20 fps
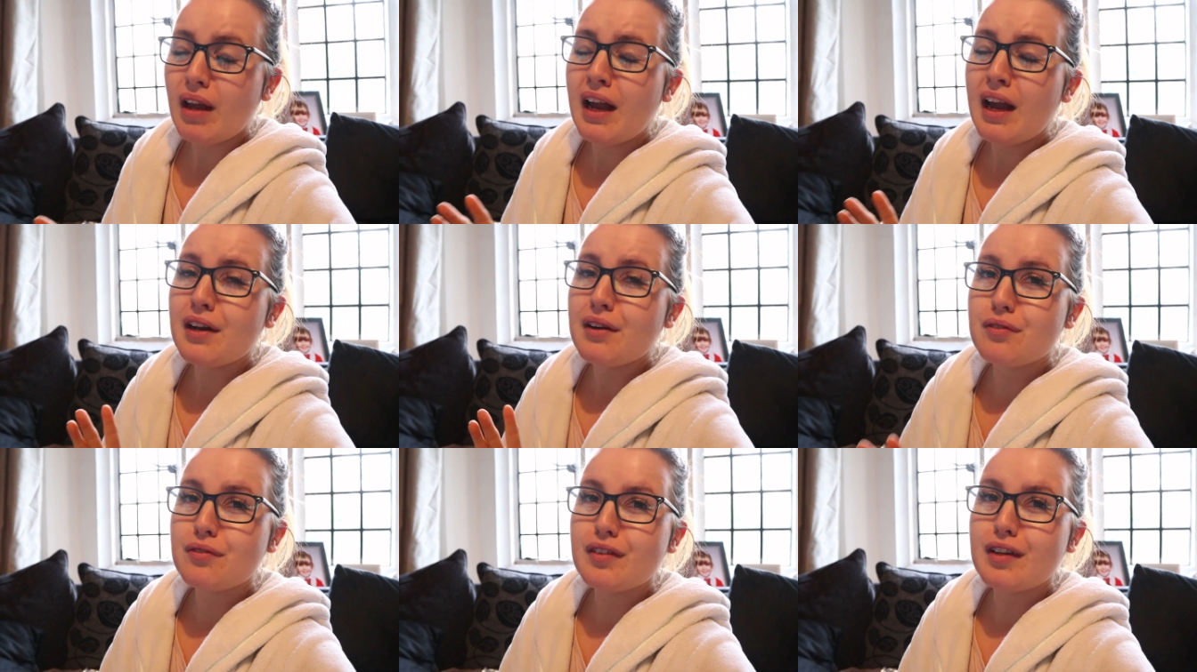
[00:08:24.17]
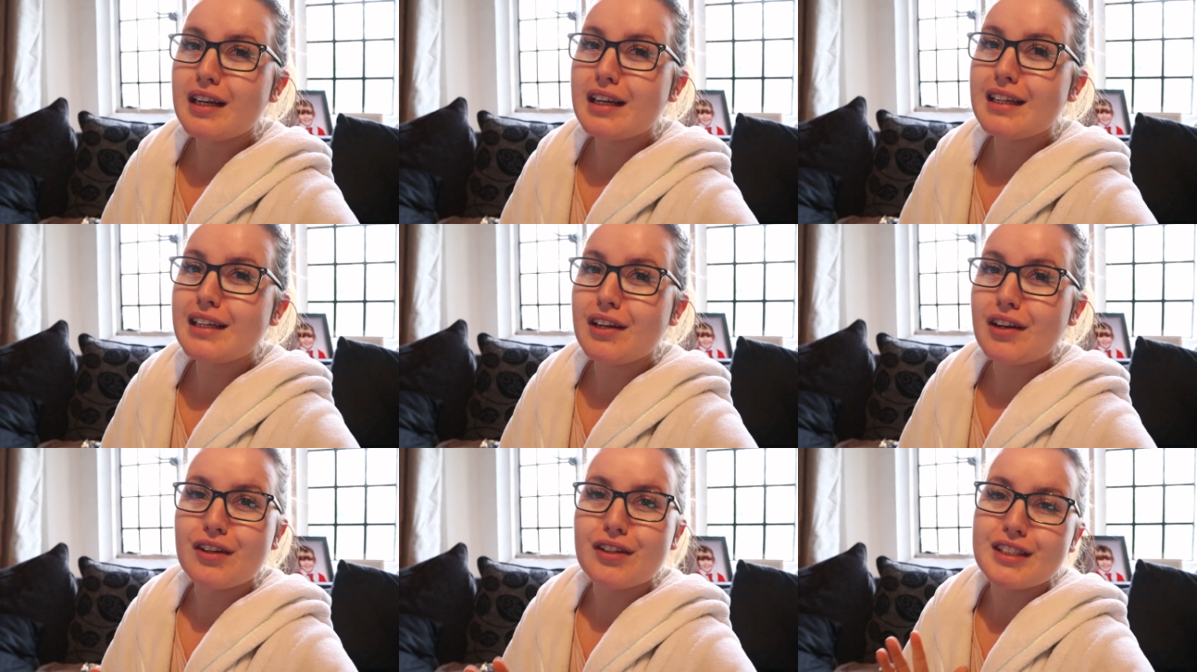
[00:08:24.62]
Had a
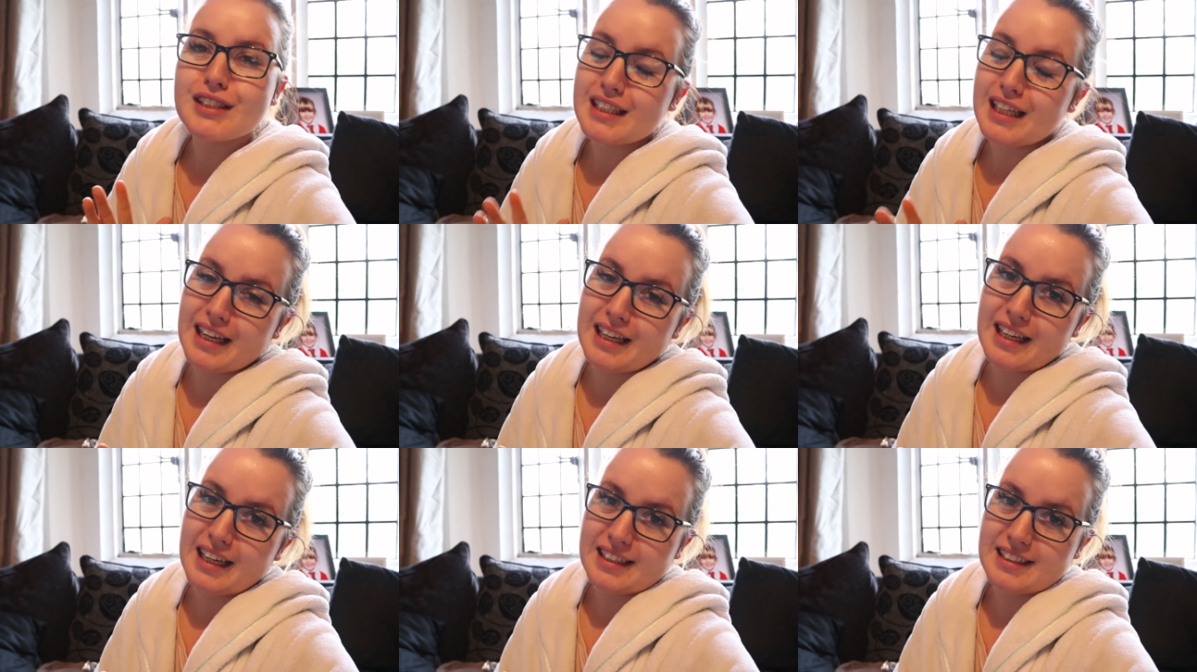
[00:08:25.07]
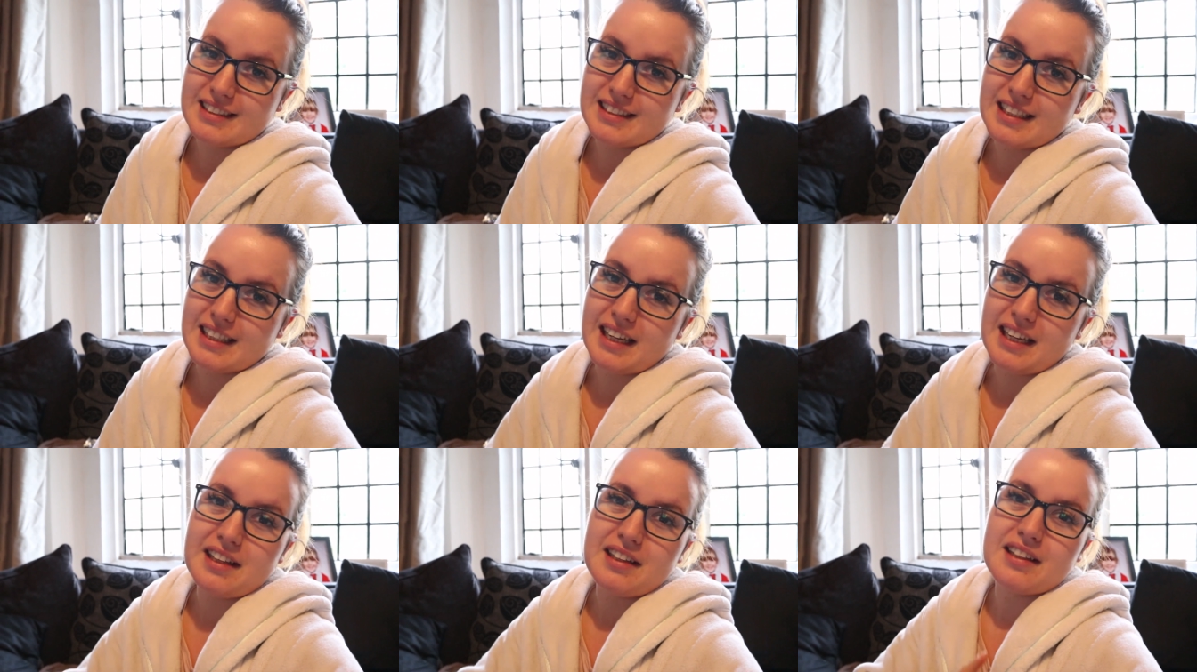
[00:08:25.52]
really nice day
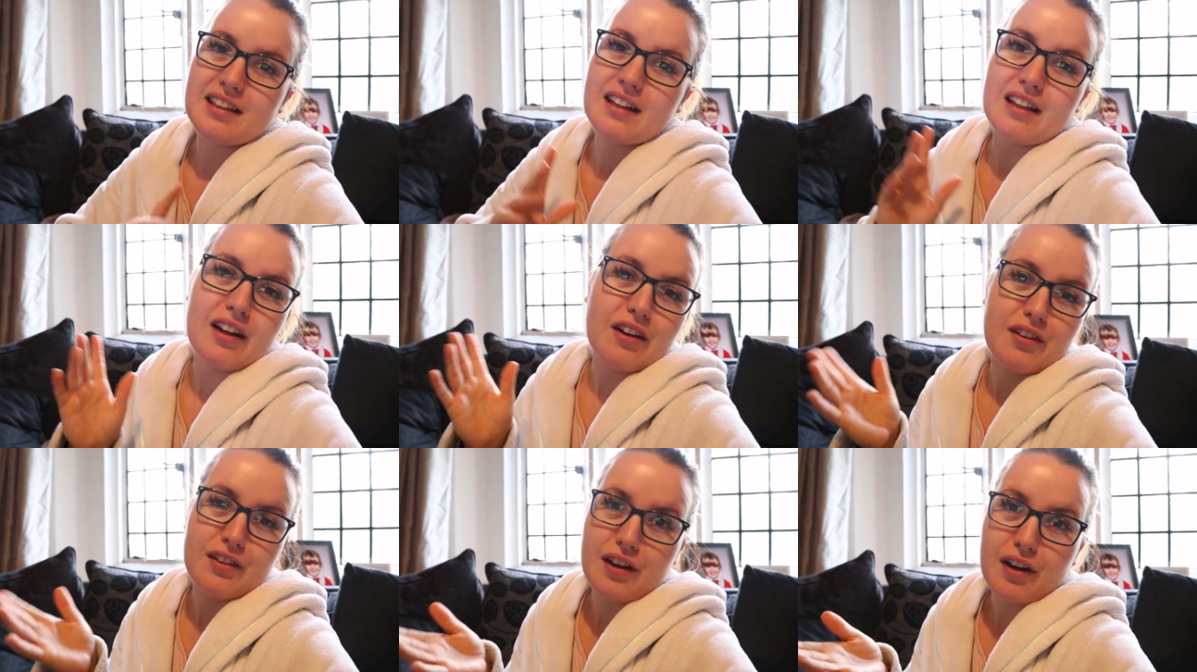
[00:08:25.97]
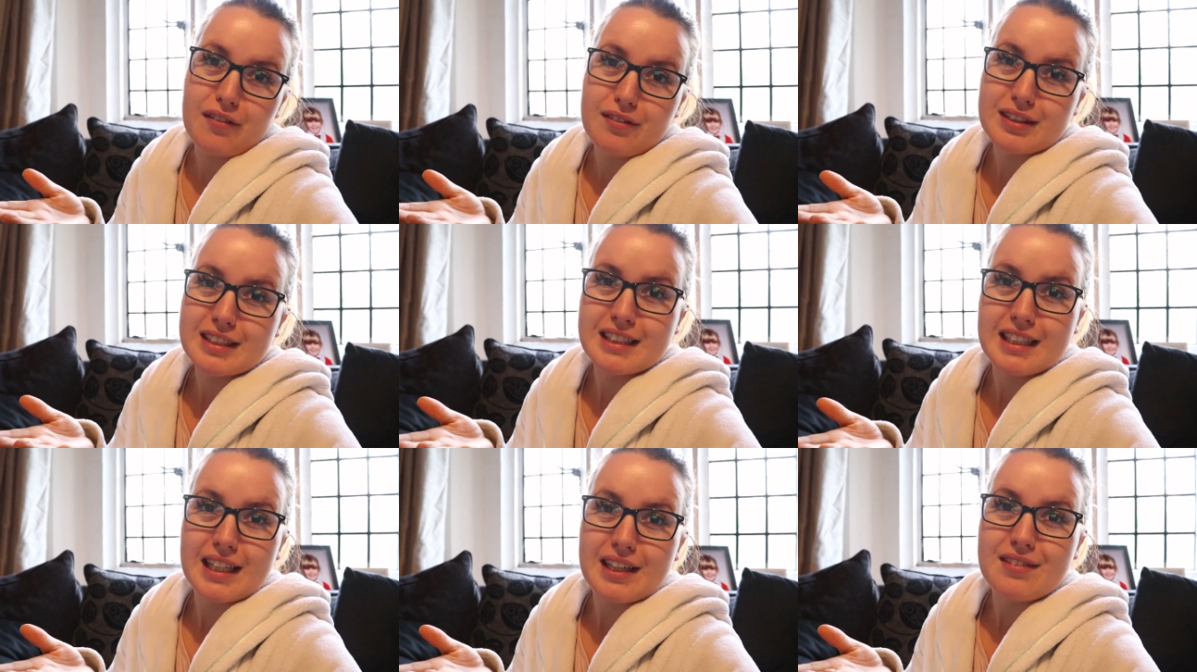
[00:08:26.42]
yesterday, like
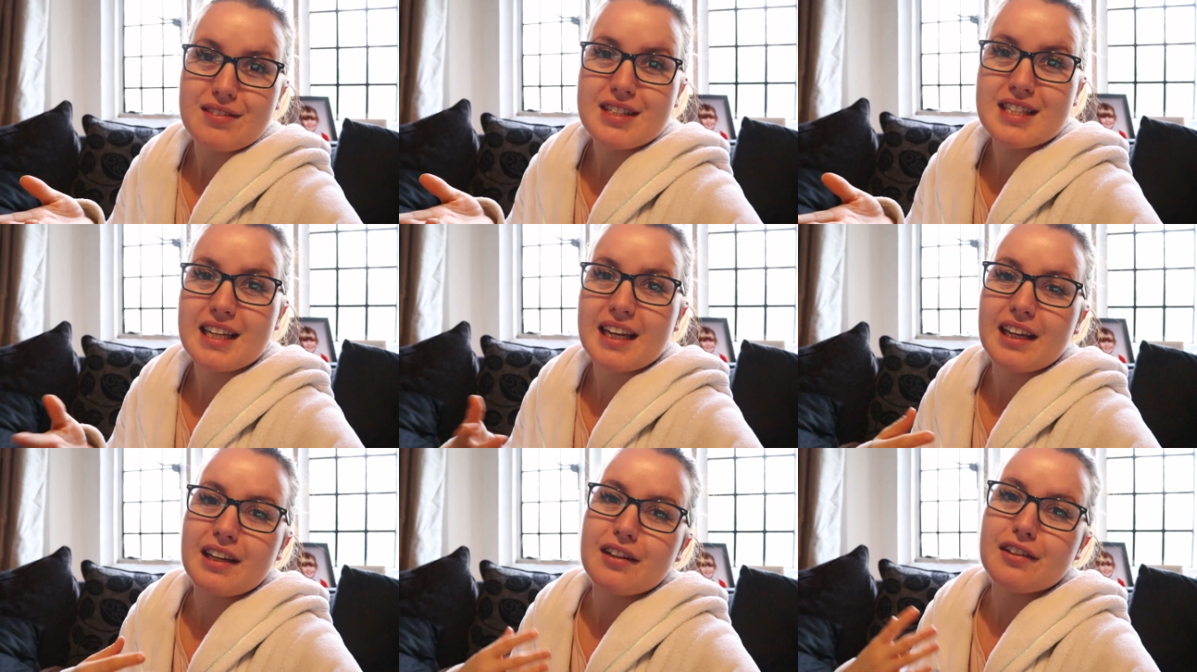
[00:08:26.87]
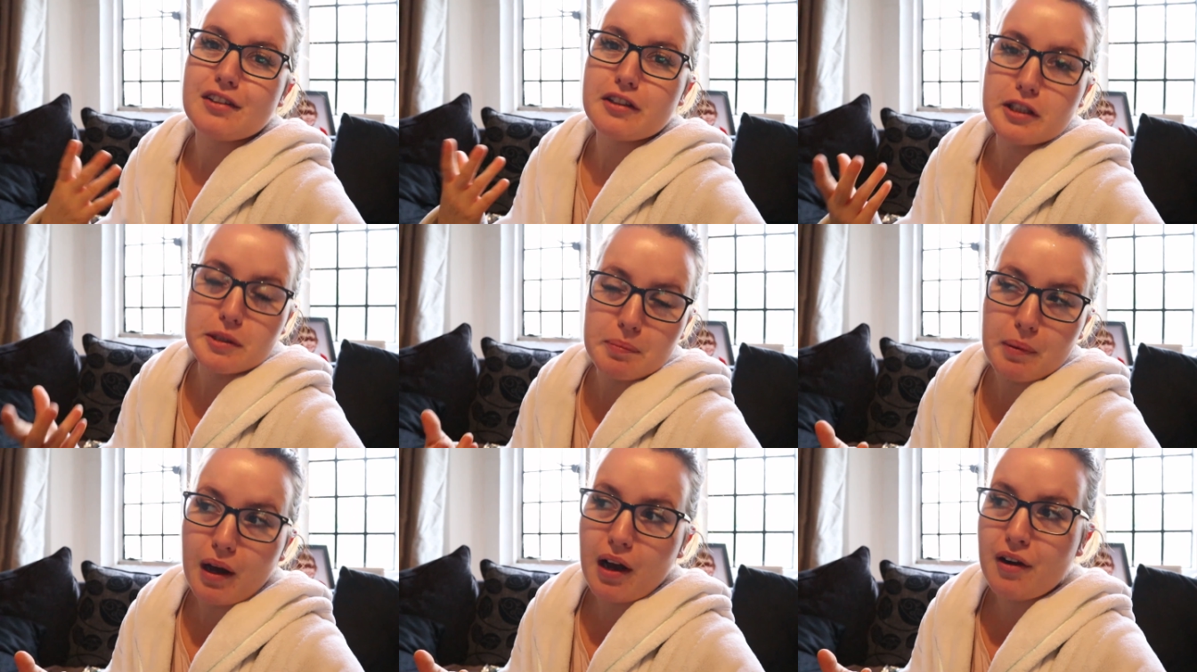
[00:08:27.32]
obviously you've seen at
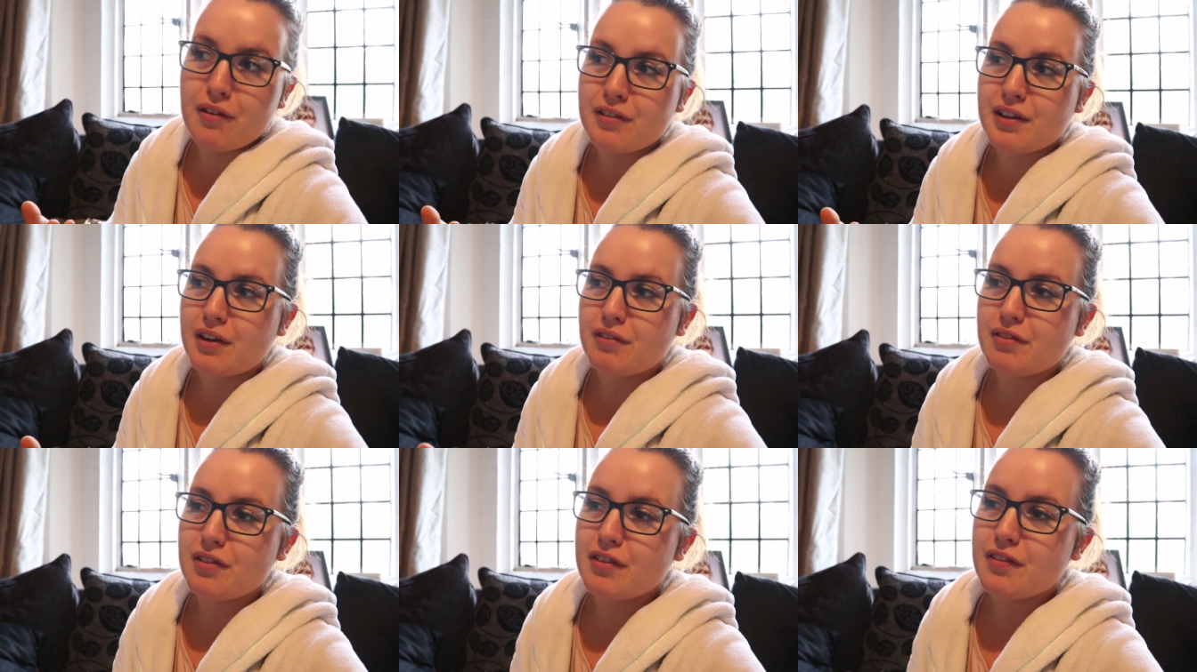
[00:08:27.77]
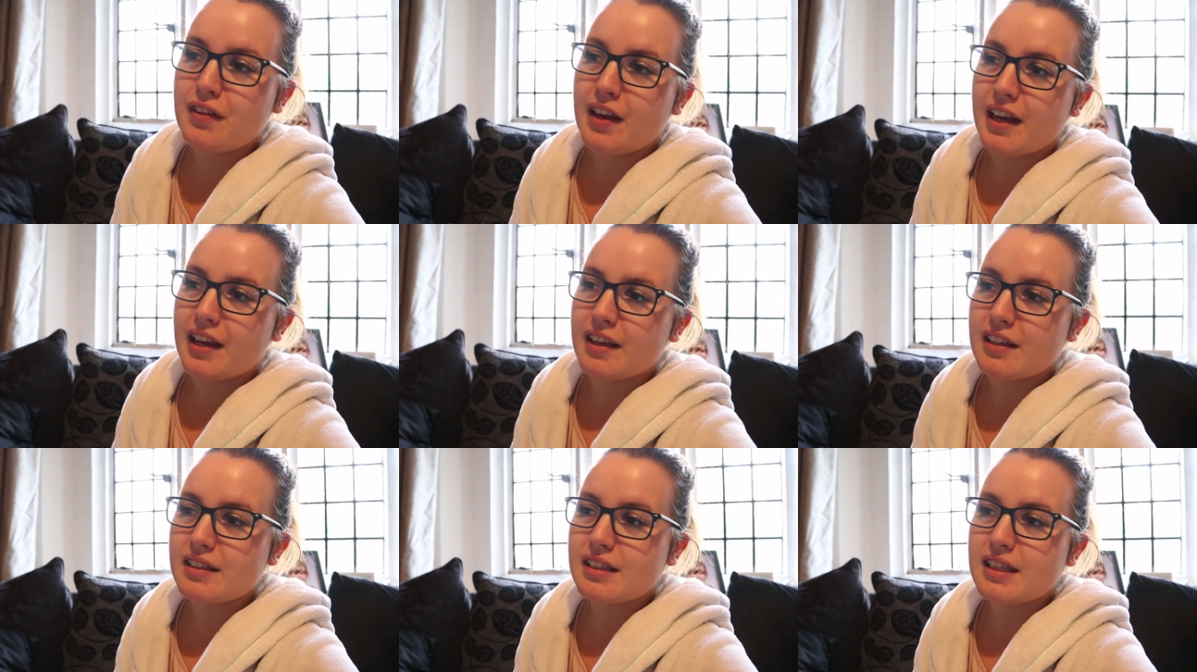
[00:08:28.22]
the spa and
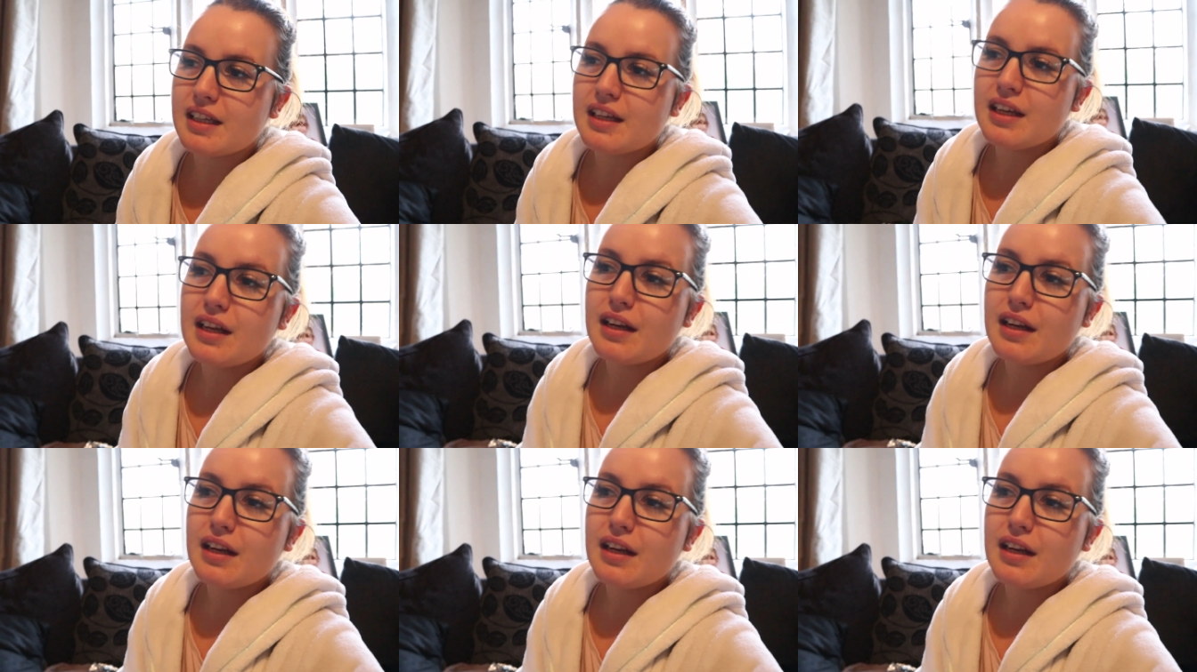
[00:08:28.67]
everything.